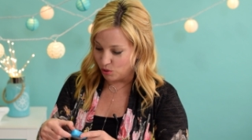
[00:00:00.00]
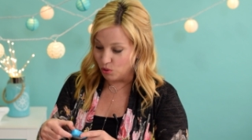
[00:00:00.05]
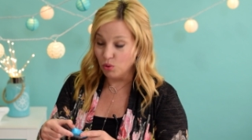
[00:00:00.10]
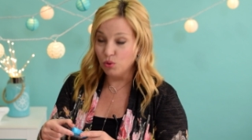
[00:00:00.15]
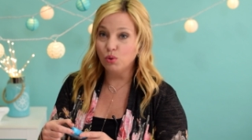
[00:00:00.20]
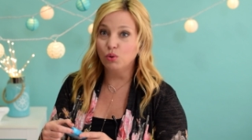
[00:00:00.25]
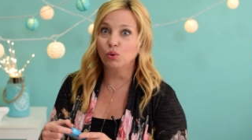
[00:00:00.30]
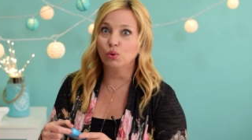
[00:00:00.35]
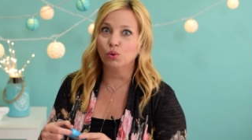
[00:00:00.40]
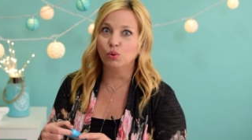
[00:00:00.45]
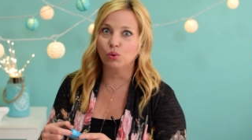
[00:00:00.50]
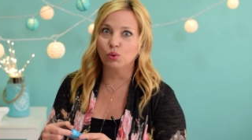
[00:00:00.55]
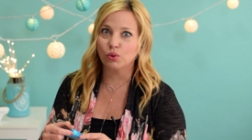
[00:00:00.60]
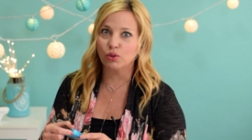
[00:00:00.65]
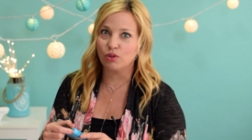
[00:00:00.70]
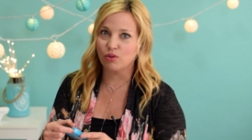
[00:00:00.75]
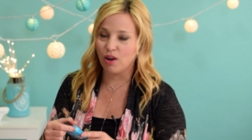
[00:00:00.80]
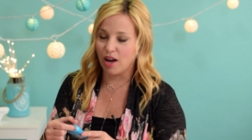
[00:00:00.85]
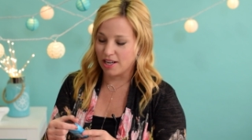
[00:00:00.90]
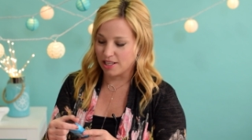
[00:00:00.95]
Ooh,
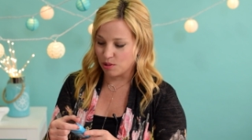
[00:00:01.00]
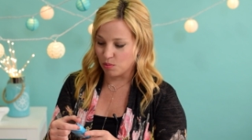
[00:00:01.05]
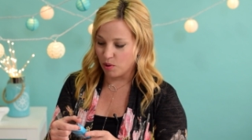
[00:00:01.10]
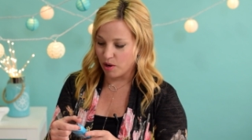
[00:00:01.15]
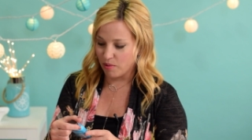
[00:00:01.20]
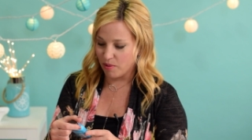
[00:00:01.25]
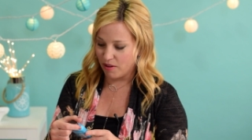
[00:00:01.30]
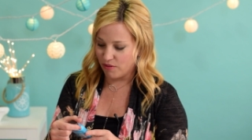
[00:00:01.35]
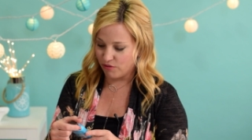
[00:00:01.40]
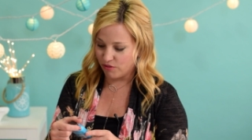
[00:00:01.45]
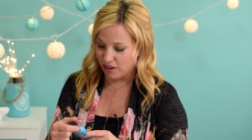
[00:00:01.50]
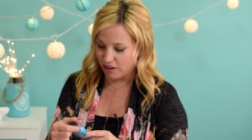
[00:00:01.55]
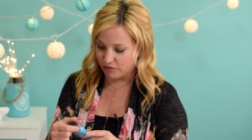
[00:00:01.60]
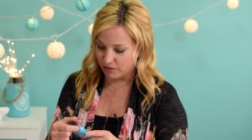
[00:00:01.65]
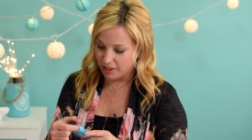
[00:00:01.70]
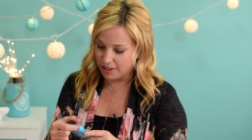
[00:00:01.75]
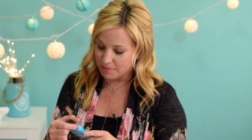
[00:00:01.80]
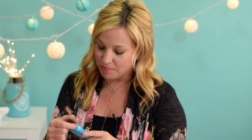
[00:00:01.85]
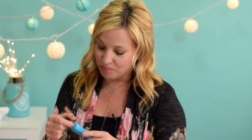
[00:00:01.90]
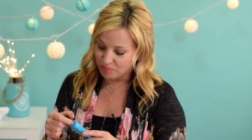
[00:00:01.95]
you guys, one of my
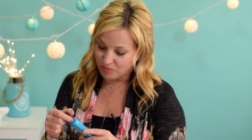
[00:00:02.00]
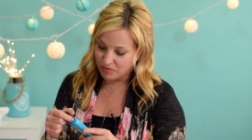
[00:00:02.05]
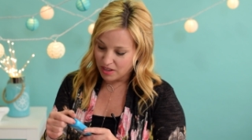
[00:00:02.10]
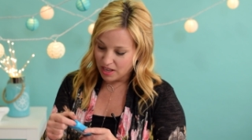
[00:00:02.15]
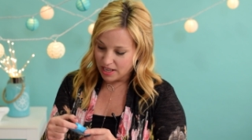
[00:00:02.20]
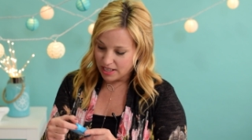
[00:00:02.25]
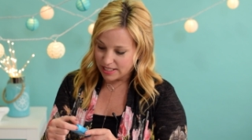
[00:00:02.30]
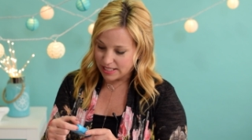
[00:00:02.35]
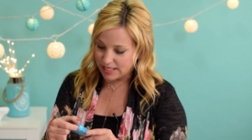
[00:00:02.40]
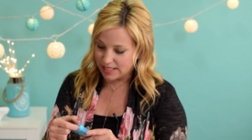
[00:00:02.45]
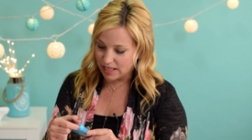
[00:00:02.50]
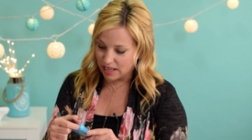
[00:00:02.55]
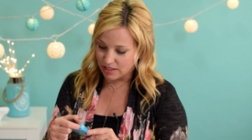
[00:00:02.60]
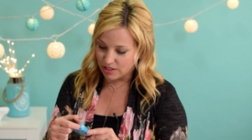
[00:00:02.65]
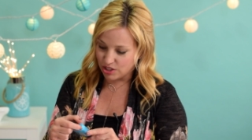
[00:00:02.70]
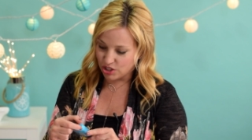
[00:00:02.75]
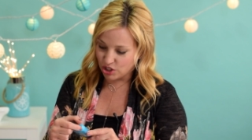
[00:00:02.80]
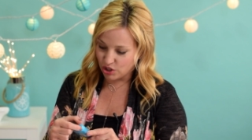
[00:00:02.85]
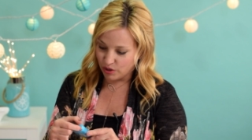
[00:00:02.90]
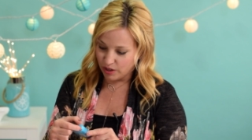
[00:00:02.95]
favorite
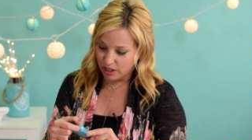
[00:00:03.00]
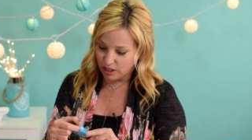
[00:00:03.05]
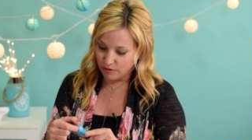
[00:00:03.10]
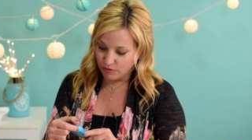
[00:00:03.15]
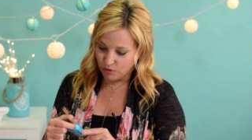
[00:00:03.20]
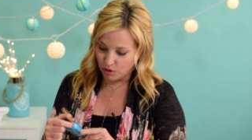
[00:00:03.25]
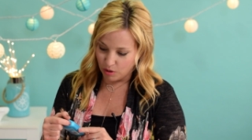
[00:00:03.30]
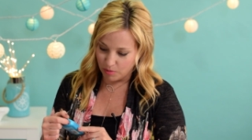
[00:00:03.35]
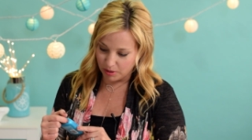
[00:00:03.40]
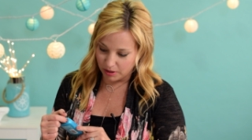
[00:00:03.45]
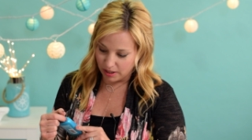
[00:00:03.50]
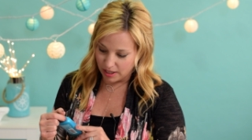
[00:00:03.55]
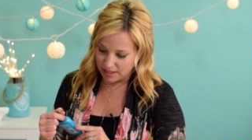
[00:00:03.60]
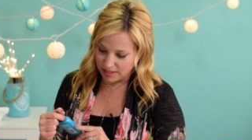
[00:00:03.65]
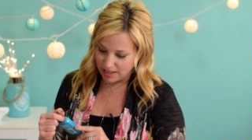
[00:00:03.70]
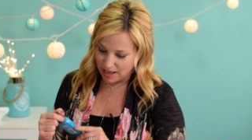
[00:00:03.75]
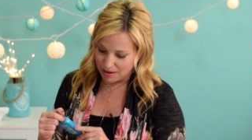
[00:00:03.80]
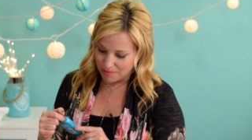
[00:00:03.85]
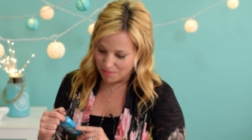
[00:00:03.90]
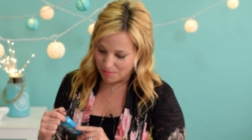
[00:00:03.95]
sunscreen
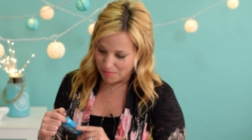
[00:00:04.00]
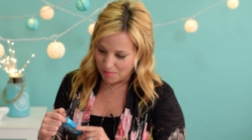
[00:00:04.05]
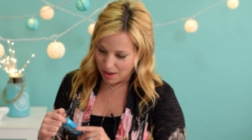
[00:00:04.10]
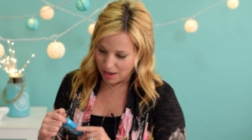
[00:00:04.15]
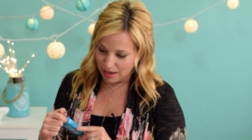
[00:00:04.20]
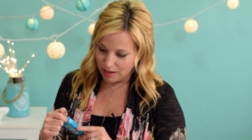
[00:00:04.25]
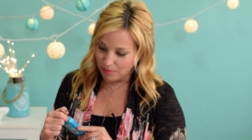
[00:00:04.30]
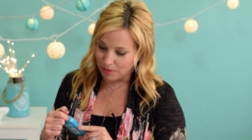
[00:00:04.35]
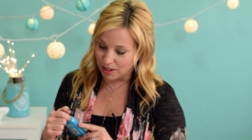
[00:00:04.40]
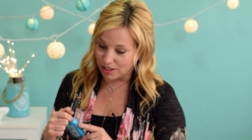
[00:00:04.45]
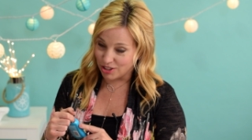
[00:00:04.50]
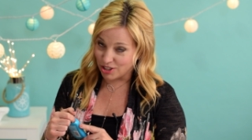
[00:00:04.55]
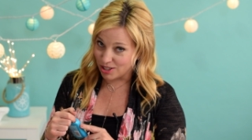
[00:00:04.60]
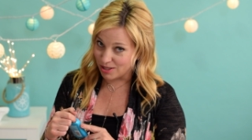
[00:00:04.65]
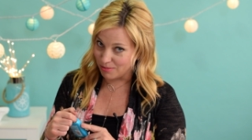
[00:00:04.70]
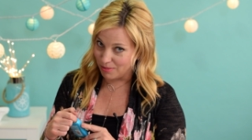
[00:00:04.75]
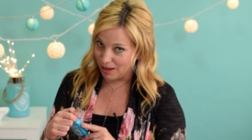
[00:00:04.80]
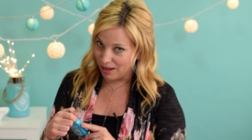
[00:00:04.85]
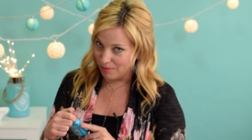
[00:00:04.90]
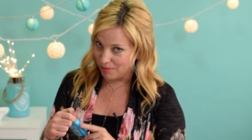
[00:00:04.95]
formulas and maybe,
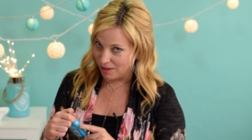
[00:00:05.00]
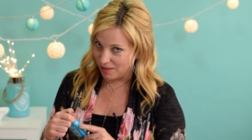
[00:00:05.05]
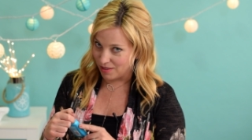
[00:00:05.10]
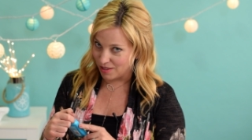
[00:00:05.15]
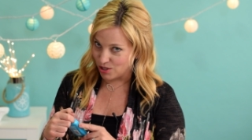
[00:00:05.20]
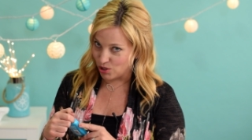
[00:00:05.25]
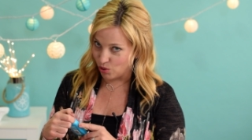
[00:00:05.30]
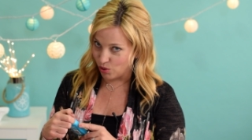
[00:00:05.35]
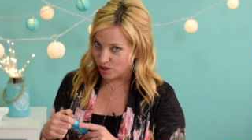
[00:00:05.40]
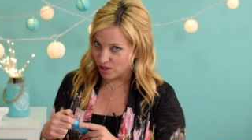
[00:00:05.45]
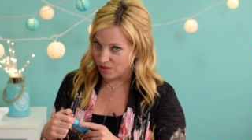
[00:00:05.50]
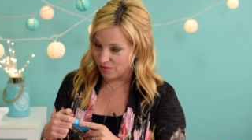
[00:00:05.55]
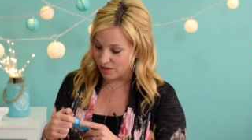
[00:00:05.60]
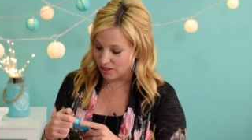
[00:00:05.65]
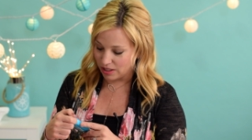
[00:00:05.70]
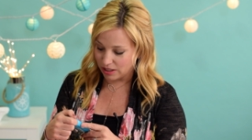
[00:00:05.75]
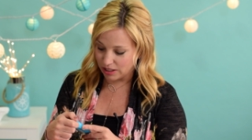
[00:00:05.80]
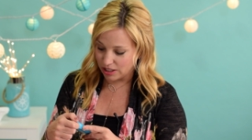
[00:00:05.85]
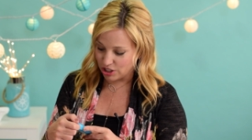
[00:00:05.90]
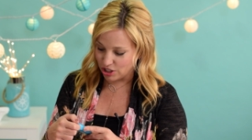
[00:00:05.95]
just maybe, the source of the
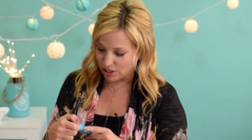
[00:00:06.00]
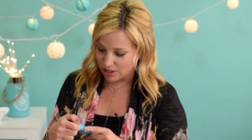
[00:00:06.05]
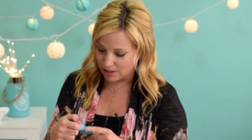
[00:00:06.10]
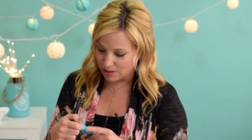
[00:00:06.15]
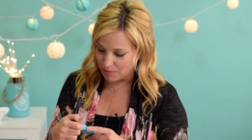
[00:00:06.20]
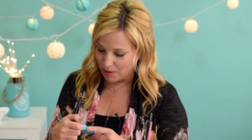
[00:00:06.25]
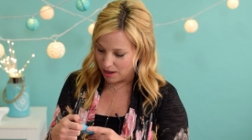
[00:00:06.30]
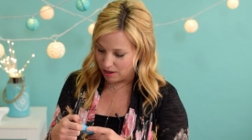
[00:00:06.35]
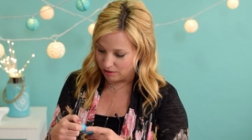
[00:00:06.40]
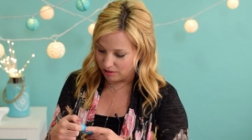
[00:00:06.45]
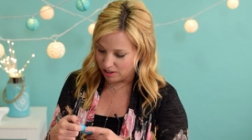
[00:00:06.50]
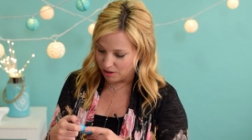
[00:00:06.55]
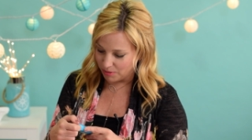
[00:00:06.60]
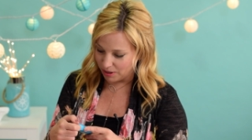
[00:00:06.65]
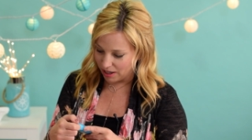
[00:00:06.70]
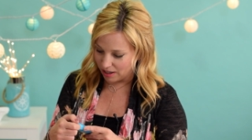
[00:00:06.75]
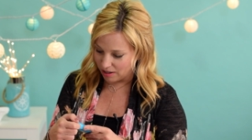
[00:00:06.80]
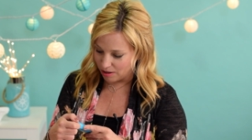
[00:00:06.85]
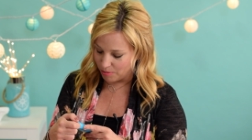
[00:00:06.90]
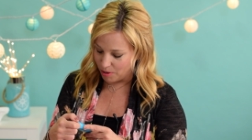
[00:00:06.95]
delicious smell
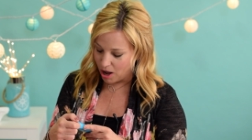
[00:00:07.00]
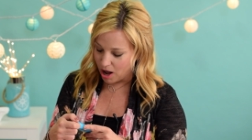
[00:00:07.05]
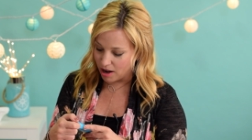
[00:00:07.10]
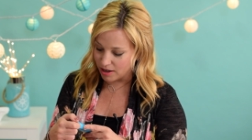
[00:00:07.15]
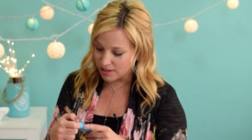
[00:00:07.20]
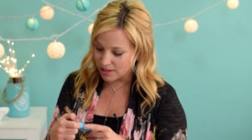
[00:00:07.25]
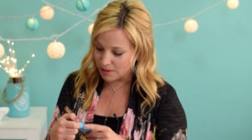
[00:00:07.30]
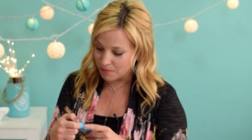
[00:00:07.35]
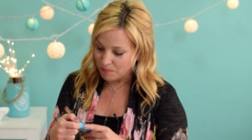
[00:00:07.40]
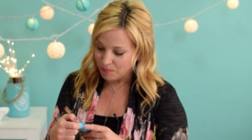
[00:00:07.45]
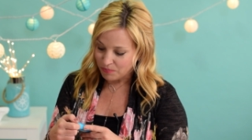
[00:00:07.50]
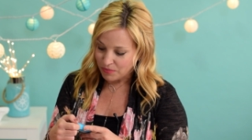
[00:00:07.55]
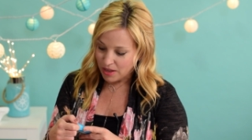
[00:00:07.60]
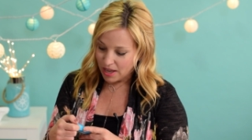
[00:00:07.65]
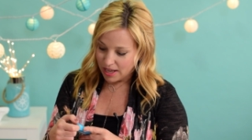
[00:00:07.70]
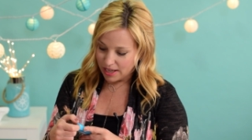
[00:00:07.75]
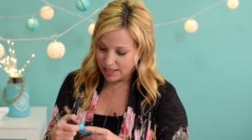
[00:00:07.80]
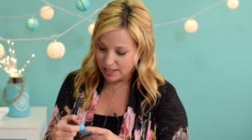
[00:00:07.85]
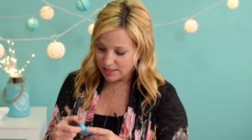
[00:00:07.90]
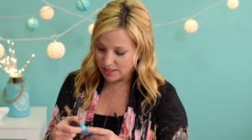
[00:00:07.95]
coming out of the box
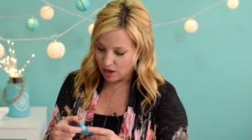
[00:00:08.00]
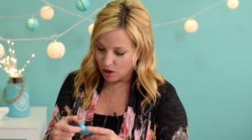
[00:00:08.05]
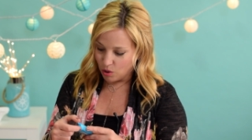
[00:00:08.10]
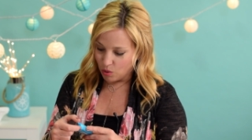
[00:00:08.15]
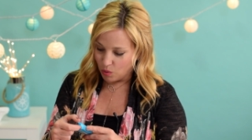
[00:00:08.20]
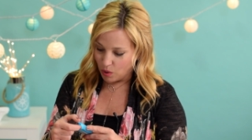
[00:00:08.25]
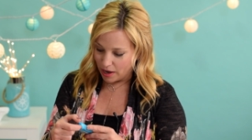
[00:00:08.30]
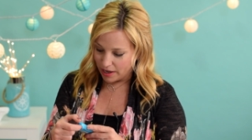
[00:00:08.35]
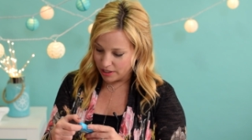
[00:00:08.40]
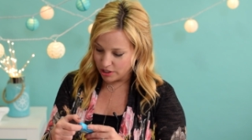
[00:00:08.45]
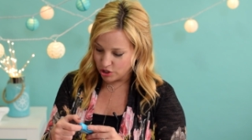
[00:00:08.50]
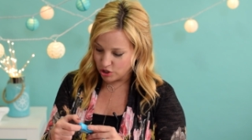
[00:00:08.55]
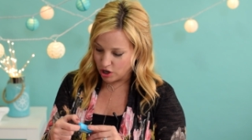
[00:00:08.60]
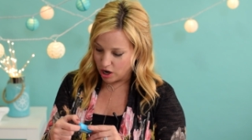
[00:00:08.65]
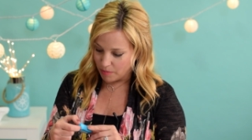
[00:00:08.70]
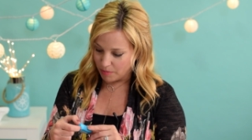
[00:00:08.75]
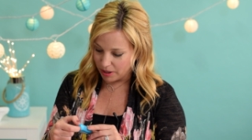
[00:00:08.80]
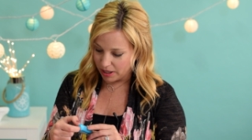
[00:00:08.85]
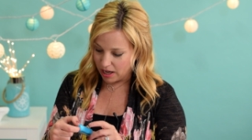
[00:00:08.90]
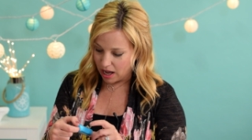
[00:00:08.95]
is a Hawaiian
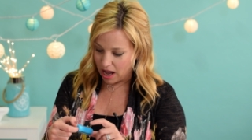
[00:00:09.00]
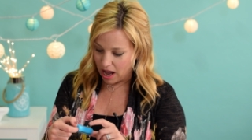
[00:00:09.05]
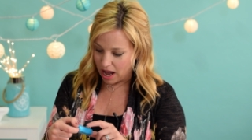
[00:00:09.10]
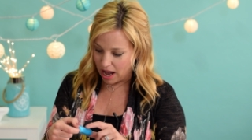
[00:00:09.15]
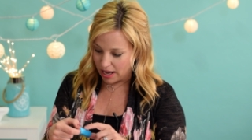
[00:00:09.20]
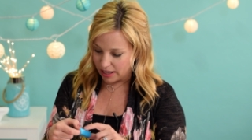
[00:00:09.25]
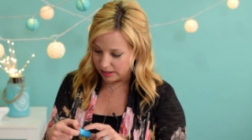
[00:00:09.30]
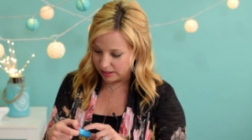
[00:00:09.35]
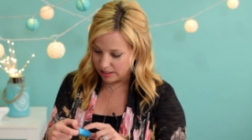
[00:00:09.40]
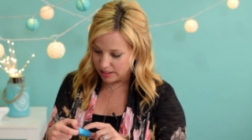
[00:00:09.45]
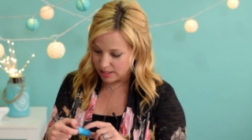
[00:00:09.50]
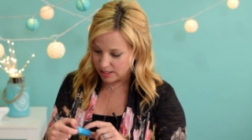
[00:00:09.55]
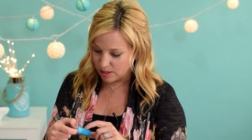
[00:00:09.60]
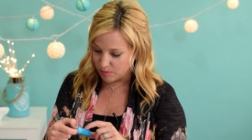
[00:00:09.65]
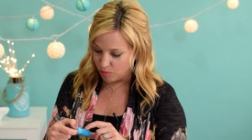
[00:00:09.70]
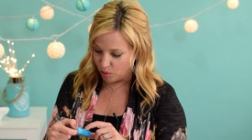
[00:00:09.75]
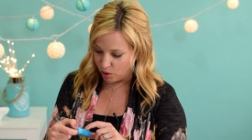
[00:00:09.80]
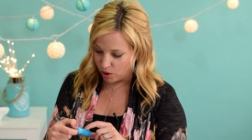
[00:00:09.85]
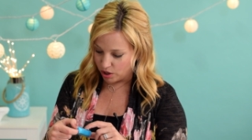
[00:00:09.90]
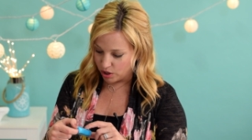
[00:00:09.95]
Tropic Island
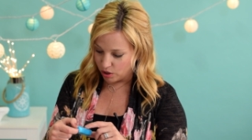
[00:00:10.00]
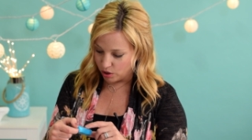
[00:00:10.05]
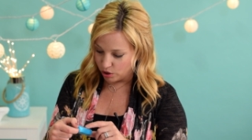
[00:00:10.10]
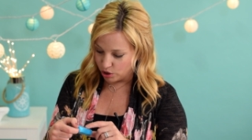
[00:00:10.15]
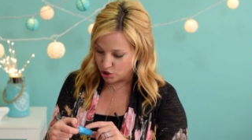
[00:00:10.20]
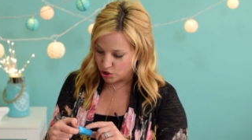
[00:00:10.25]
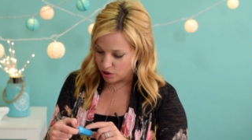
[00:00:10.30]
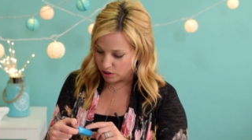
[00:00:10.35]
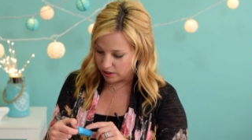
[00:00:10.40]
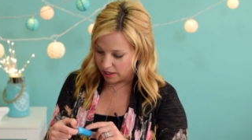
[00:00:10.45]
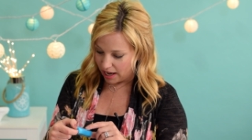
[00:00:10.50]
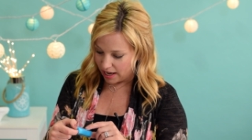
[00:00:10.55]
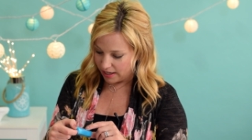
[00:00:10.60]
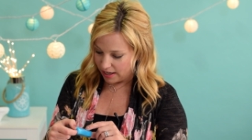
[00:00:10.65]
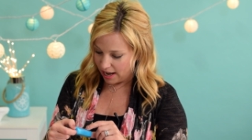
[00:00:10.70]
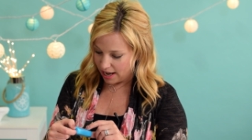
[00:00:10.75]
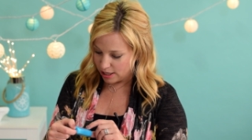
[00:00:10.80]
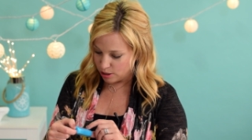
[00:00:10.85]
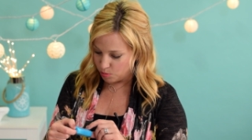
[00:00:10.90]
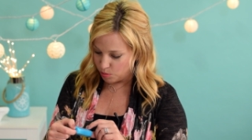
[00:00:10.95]
Sport
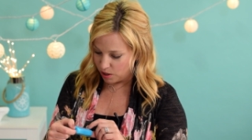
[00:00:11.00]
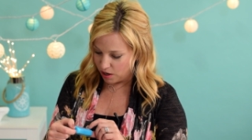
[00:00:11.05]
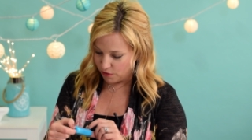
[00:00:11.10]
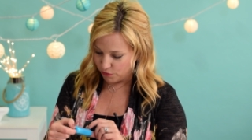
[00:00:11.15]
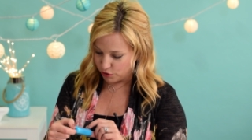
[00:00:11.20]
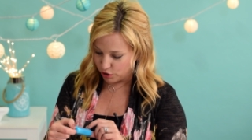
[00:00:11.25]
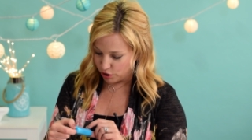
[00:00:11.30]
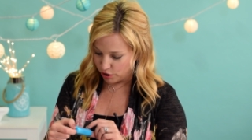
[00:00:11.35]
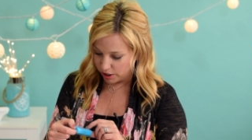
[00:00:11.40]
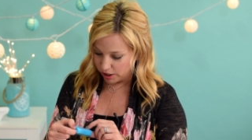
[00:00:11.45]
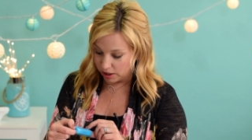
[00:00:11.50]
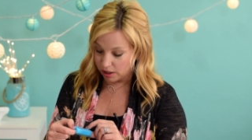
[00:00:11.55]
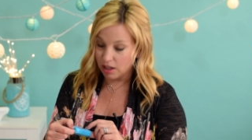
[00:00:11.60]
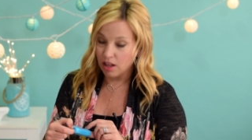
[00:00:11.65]
Ultralight SPF 30.